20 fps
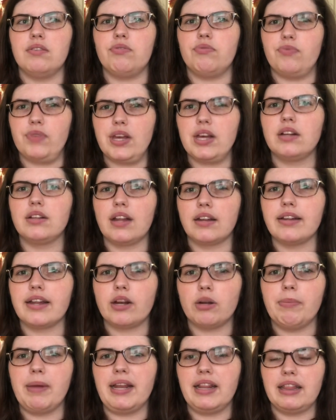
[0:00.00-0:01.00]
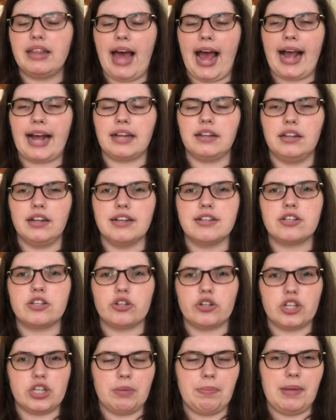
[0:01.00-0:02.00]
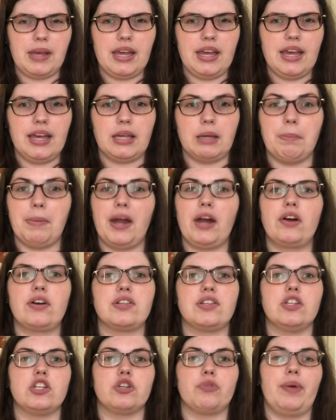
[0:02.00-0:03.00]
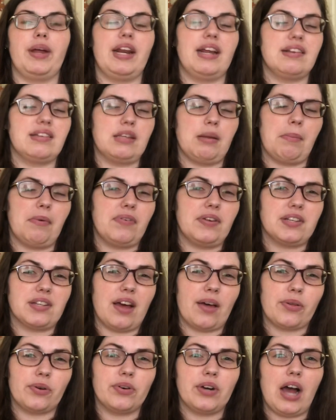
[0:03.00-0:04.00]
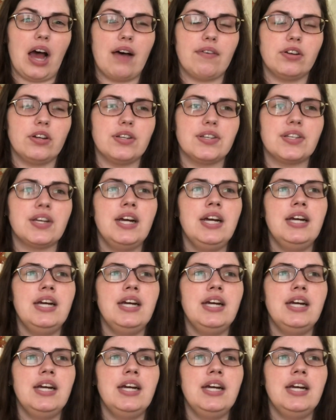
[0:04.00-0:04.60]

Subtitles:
feel a little bit lackluster to me in comparison to reading some of his other novels.